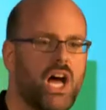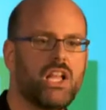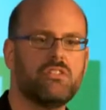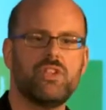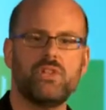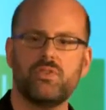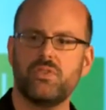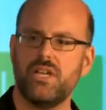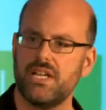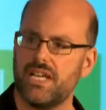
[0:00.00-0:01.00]
all of
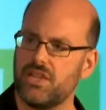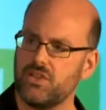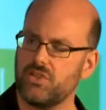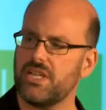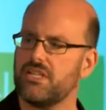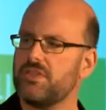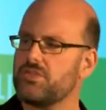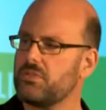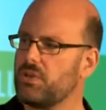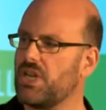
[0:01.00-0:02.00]
you in your
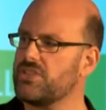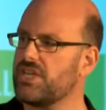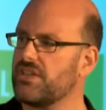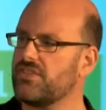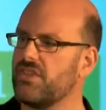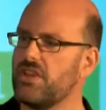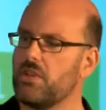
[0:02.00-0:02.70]
individual projects